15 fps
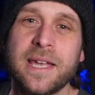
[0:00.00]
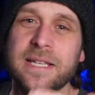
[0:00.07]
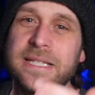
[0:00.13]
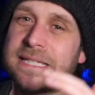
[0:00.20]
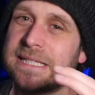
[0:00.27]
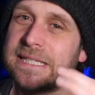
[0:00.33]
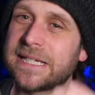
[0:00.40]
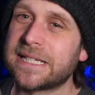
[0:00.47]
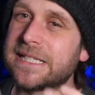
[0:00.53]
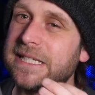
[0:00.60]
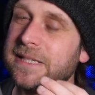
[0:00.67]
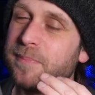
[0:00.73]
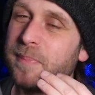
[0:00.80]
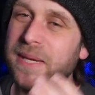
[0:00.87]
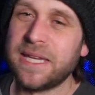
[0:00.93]

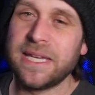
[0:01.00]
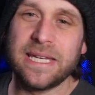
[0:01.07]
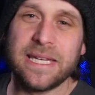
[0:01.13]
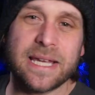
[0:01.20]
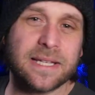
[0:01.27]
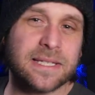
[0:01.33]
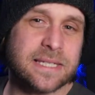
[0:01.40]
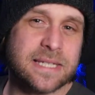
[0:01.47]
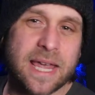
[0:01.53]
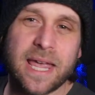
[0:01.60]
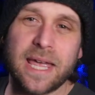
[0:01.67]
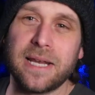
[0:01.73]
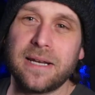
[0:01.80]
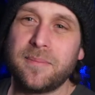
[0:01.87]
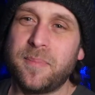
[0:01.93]
60p at
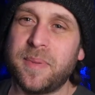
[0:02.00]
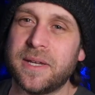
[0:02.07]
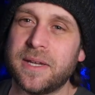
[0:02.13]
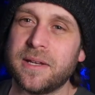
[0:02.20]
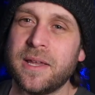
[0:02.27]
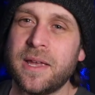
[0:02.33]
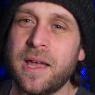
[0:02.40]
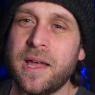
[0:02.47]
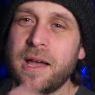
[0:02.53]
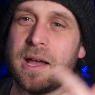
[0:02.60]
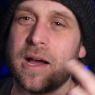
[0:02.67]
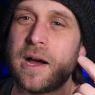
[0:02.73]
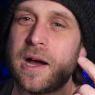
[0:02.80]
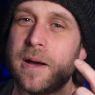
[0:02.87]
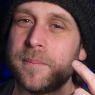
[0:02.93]
10 bit
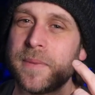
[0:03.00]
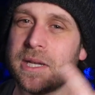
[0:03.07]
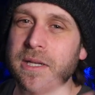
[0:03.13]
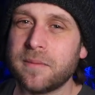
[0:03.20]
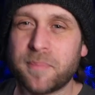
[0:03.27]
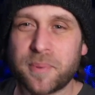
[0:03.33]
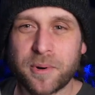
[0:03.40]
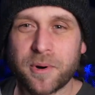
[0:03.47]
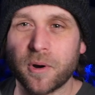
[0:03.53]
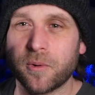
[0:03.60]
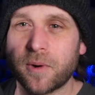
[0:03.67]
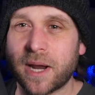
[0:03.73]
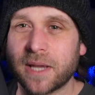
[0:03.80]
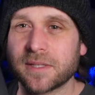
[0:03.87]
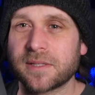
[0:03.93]
um, in ProRes.